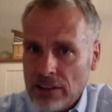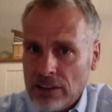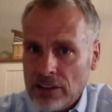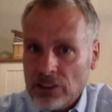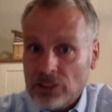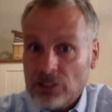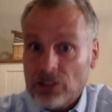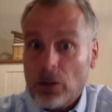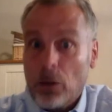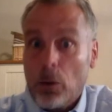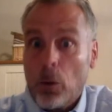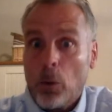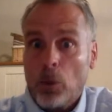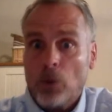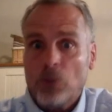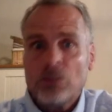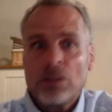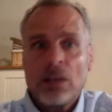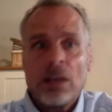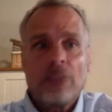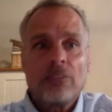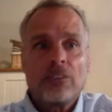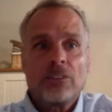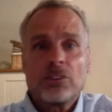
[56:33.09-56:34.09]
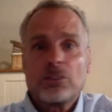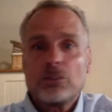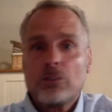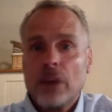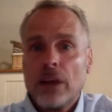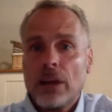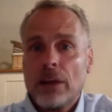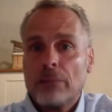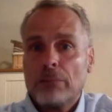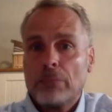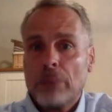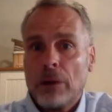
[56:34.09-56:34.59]
Does the horse have a
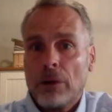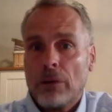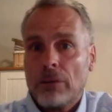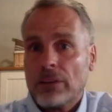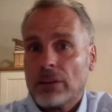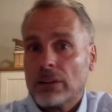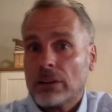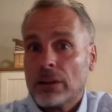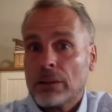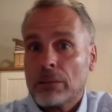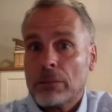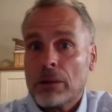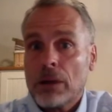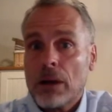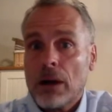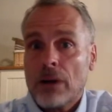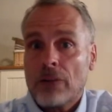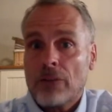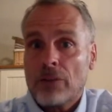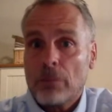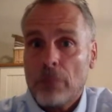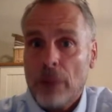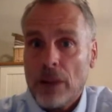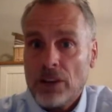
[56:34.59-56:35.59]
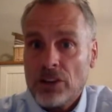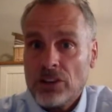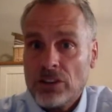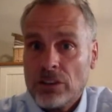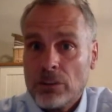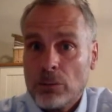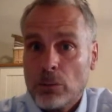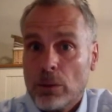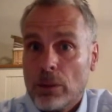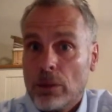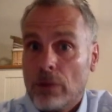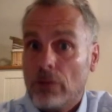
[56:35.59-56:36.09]
straight pelvic limb
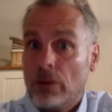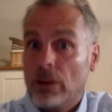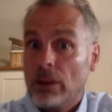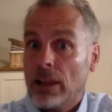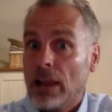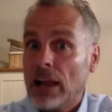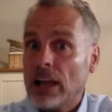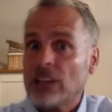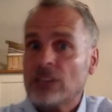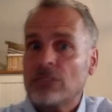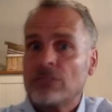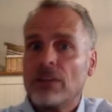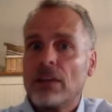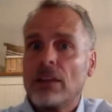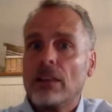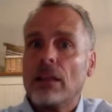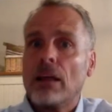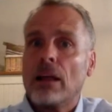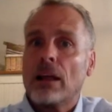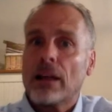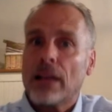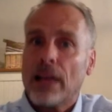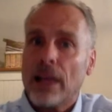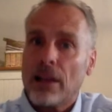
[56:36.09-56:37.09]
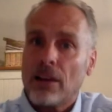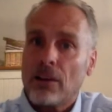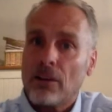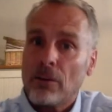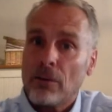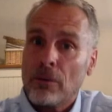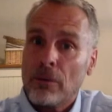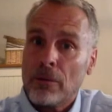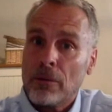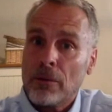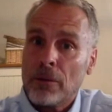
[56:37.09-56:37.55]
conformation with a relaxed fetlock angle?